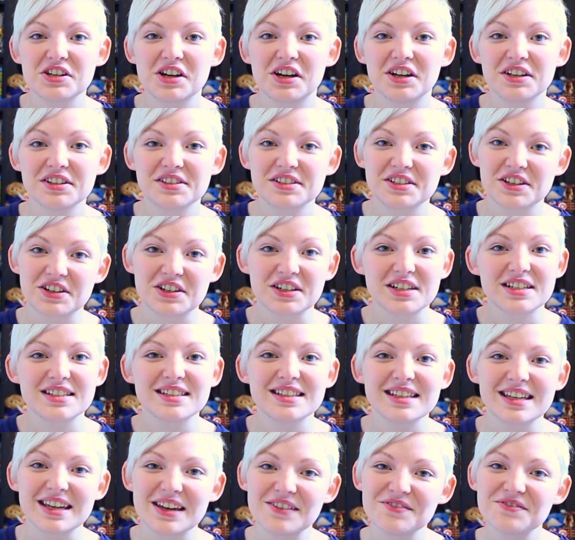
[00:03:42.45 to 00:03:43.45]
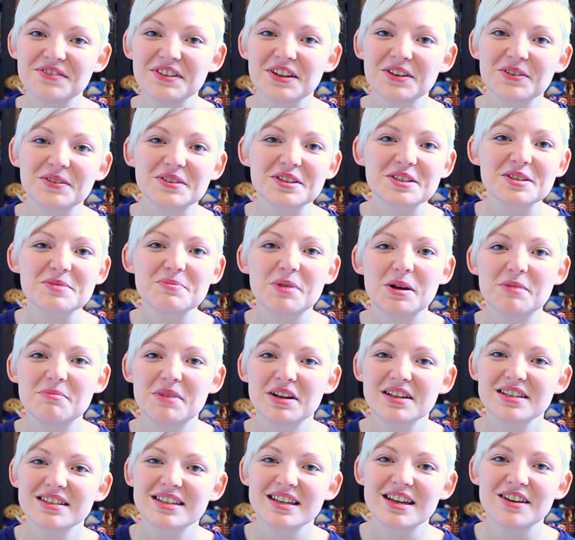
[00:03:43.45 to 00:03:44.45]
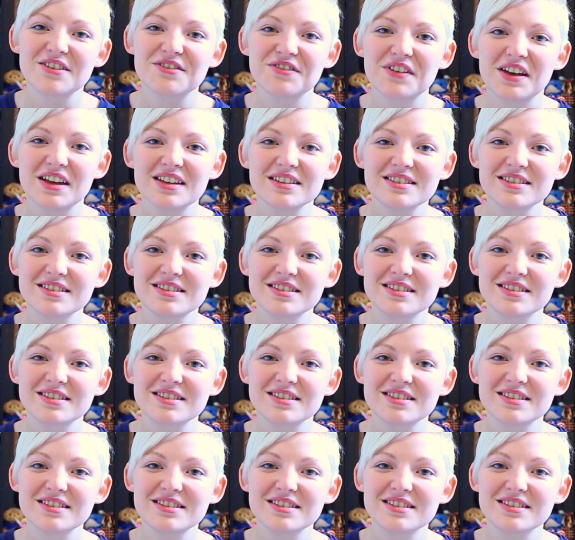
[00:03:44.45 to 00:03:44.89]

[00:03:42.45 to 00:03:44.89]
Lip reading: are seriously influenced by my CFS,